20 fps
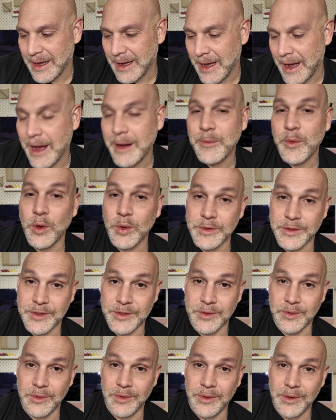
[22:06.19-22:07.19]
I'm old
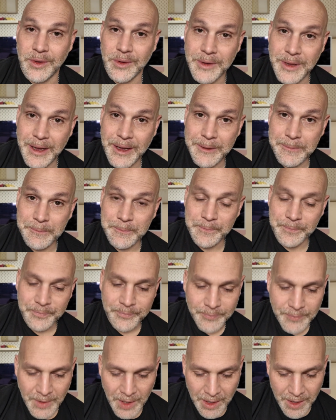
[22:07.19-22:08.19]
school, okay?
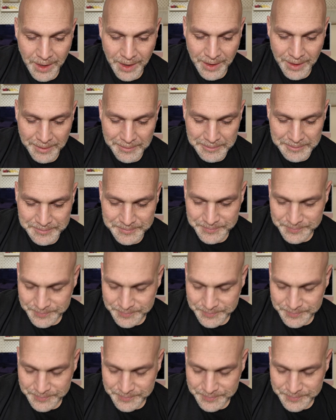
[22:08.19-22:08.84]
I'm